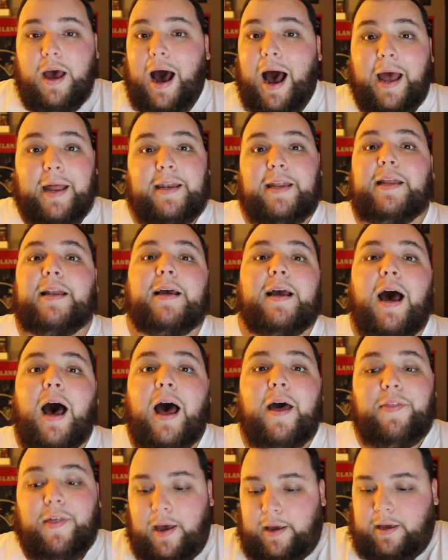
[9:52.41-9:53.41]
I need a
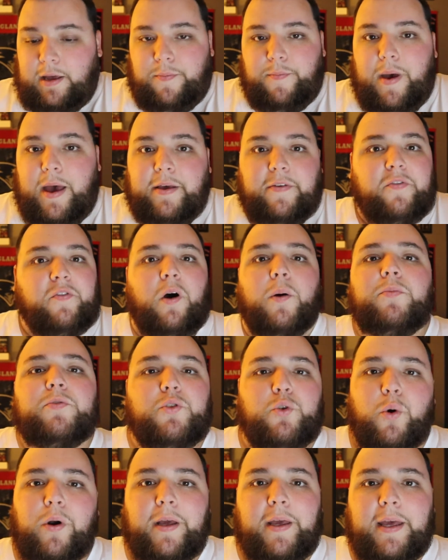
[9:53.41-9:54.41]
guy that can make some
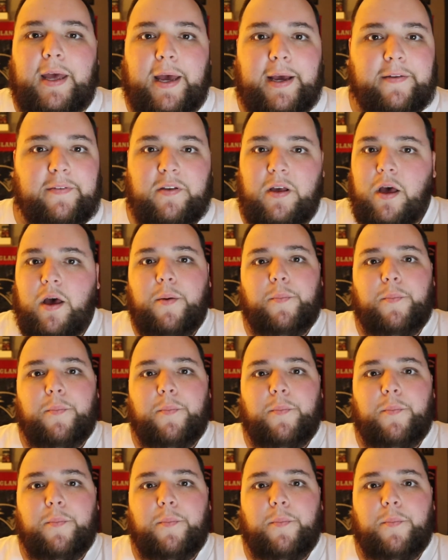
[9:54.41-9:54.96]
sort of kicks